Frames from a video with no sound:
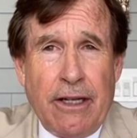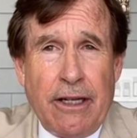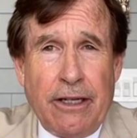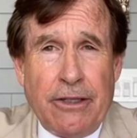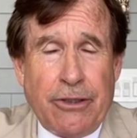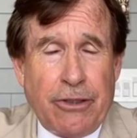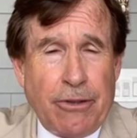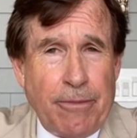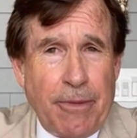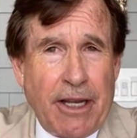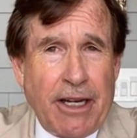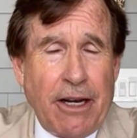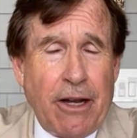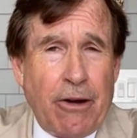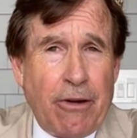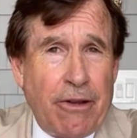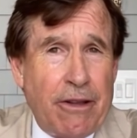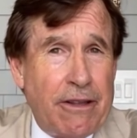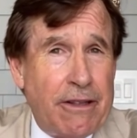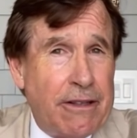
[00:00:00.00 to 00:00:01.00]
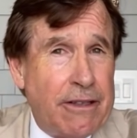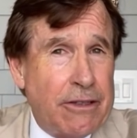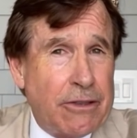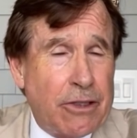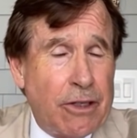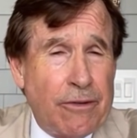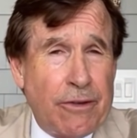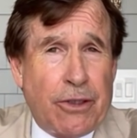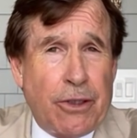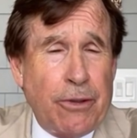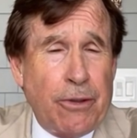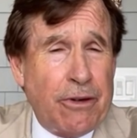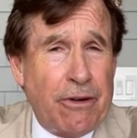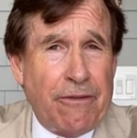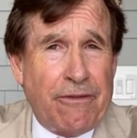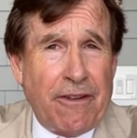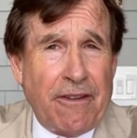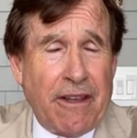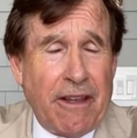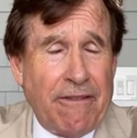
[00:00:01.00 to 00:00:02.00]
As you may know, there's over two
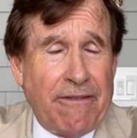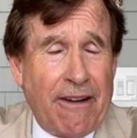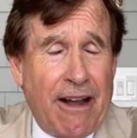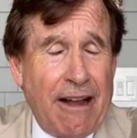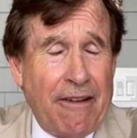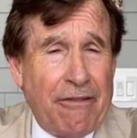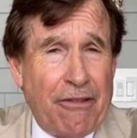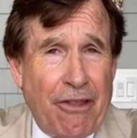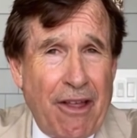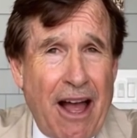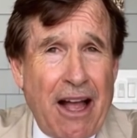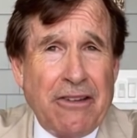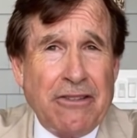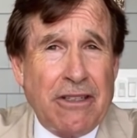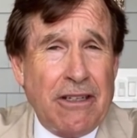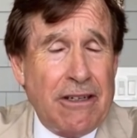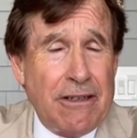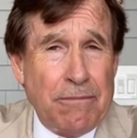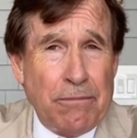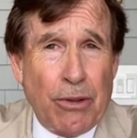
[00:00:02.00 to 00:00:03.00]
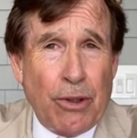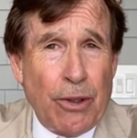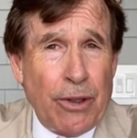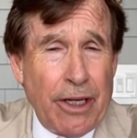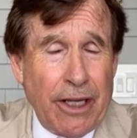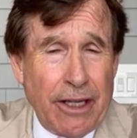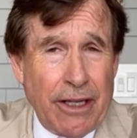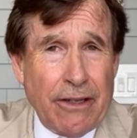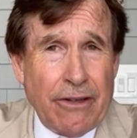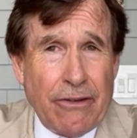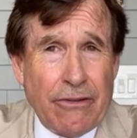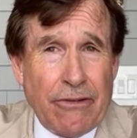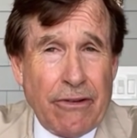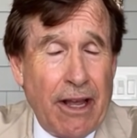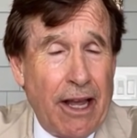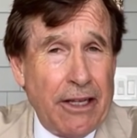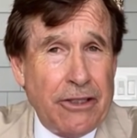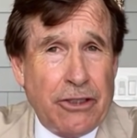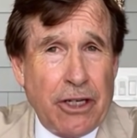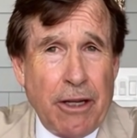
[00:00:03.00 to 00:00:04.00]
hundred fifty-five thousand employees
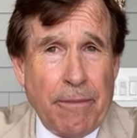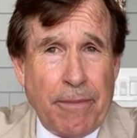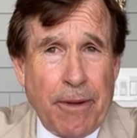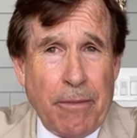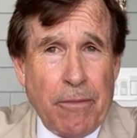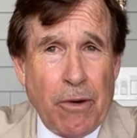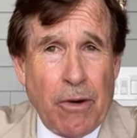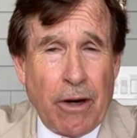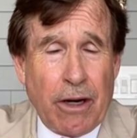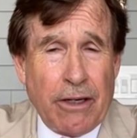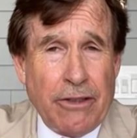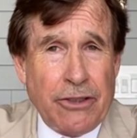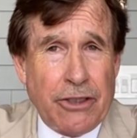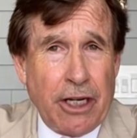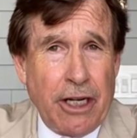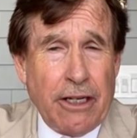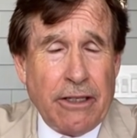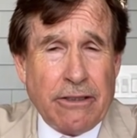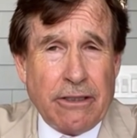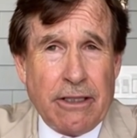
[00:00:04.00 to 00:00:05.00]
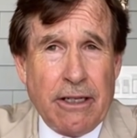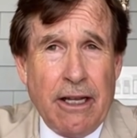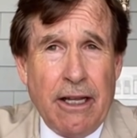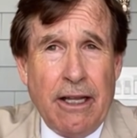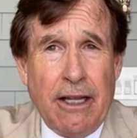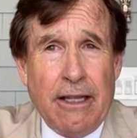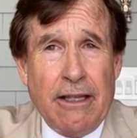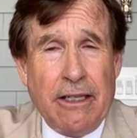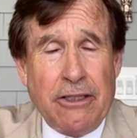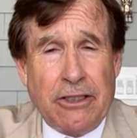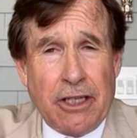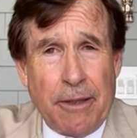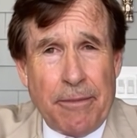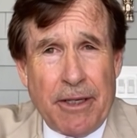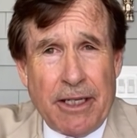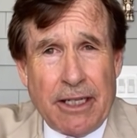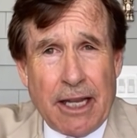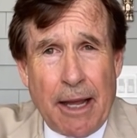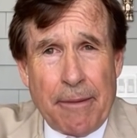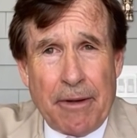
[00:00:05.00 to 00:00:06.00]
at J P Morgan Chase that
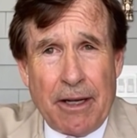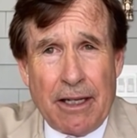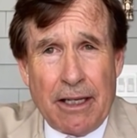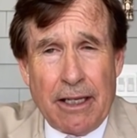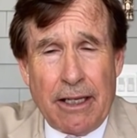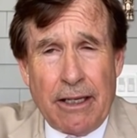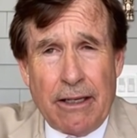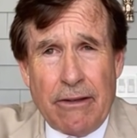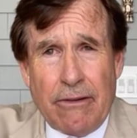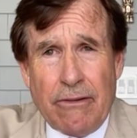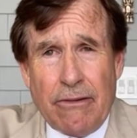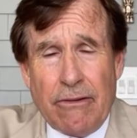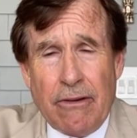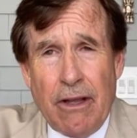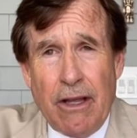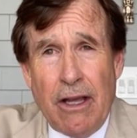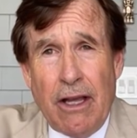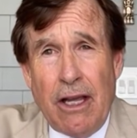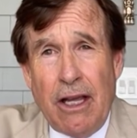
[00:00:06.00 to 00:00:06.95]
Jamie Dimon leads.